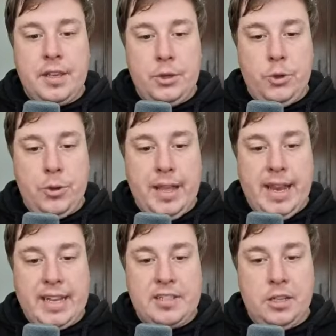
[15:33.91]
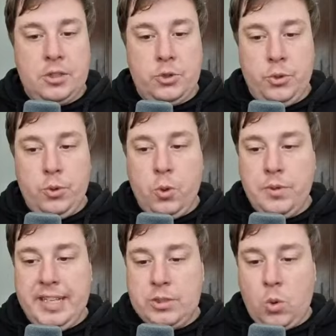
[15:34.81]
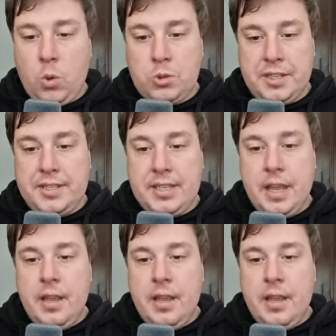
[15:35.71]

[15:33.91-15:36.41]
you get access to all these courses,